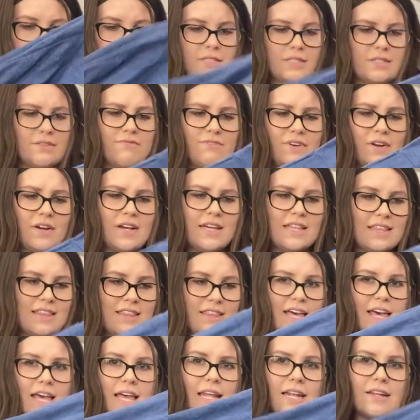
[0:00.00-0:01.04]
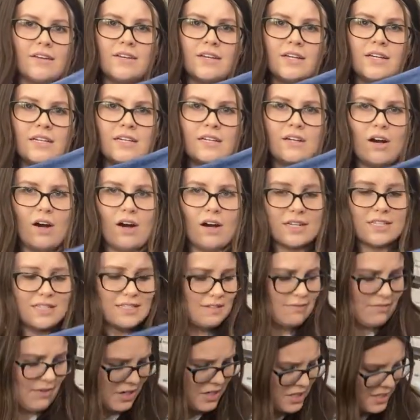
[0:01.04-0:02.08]
it's a very thin,
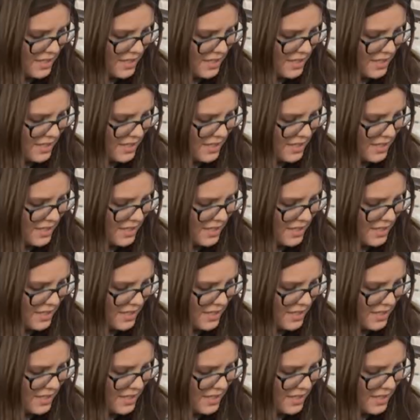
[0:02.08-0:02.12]
honestly very